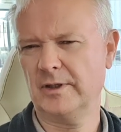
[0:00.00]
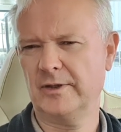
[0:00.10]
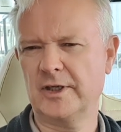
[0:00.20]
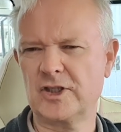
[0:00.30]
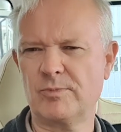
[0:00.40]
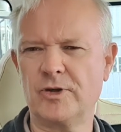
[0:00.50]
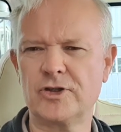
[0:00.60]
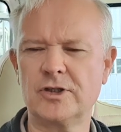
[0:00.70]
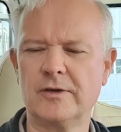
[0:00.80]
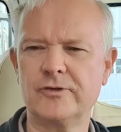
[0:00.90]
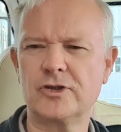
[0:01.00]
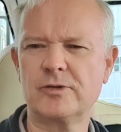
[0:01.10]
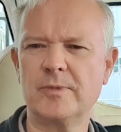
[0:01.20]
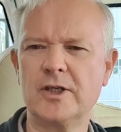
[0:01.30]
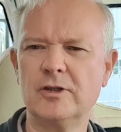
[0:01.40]
expression I've just
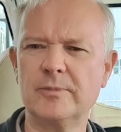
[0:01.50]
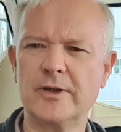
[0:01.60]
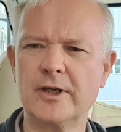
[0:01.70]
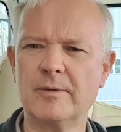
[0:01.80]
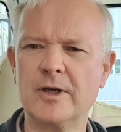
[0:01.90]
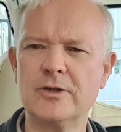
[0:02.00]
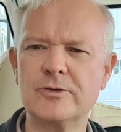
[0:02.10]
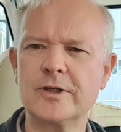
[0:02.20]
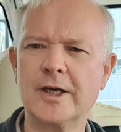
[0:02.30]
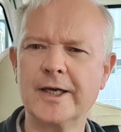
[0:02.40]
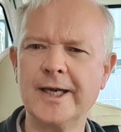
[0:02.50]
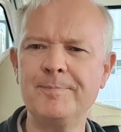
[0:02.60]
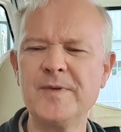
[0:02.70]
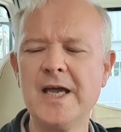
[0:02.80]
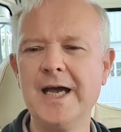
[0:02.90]
made up. I think I might use that again.
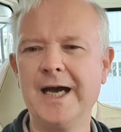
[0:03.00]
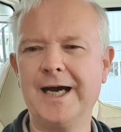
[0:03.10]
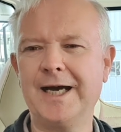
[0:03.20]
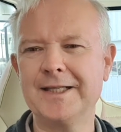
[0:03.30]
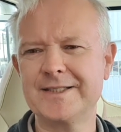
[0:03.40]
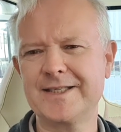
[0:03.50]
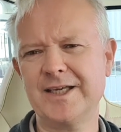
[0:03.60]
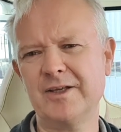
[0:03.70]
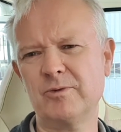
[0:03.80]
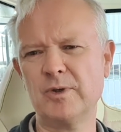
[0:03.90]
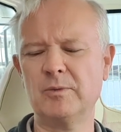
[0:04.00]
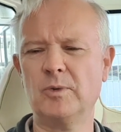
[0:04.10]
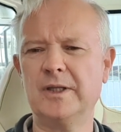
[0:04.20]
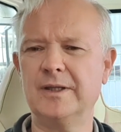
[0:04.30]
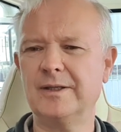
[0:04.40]
And
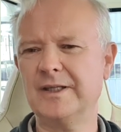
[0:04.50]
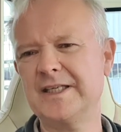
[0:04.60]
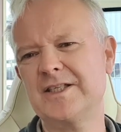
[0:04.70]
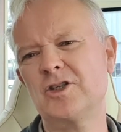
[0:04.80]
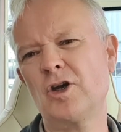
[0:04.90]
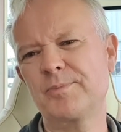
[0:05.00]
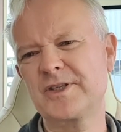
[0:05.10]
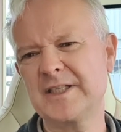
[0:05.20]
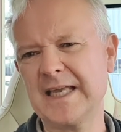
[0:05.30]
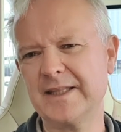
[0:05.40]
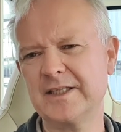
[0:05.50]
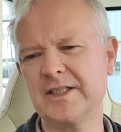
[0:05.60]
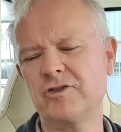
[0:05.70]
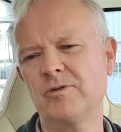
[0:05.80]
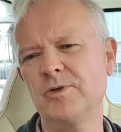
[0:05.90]
when this has upset the
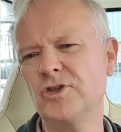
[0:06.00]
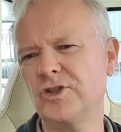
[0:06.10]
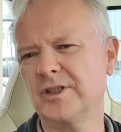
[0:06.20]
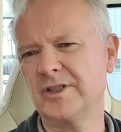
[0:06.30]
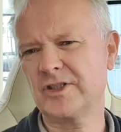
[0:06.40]
distribution and